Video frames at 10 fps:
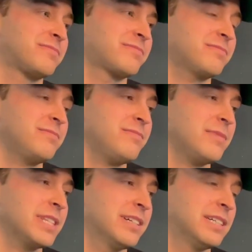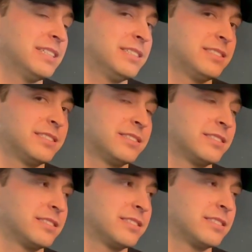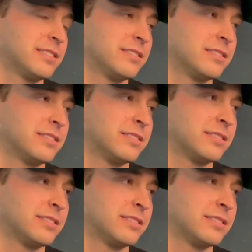(not speaking)